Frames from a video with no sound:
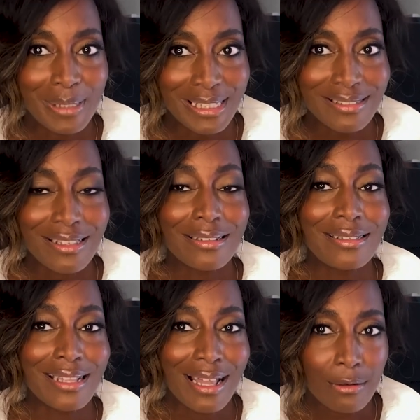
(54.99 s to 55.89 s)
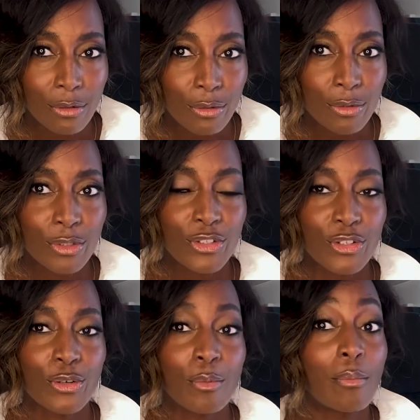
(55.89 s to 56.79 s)
please narrow
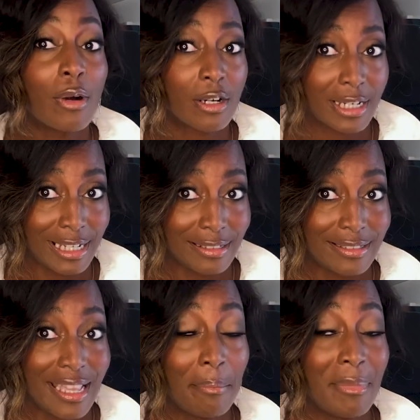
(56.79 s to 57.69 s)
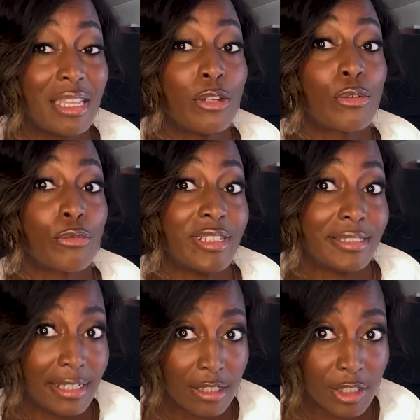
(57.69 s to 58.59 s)
your markets and make your
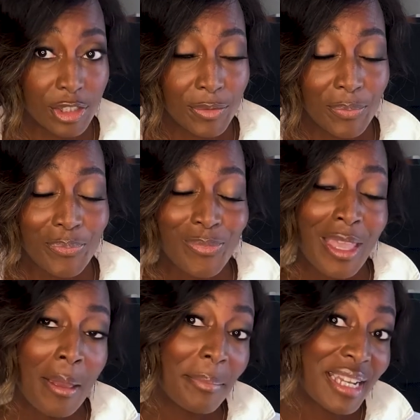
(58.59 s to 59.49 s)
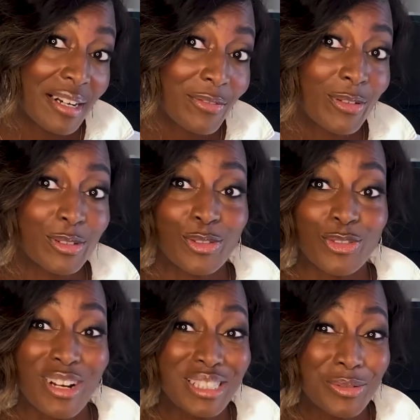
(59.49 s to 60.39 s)
research be careful to
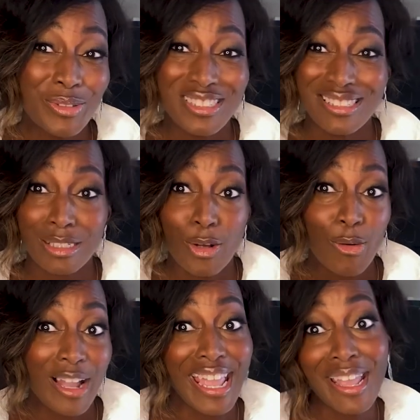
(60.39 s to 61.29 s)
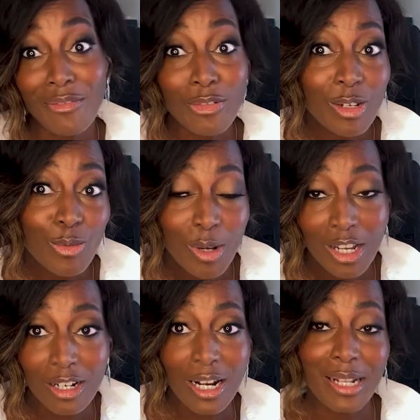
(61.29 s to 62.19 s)
try to just go
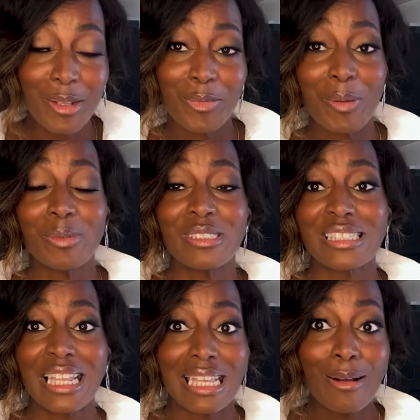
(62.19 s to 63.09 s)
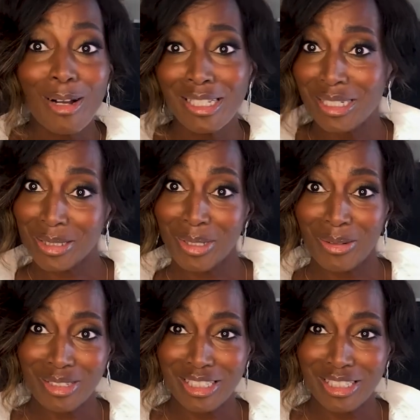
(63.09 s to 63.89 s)
everywhere. A lot of people is like, oh, I just want to go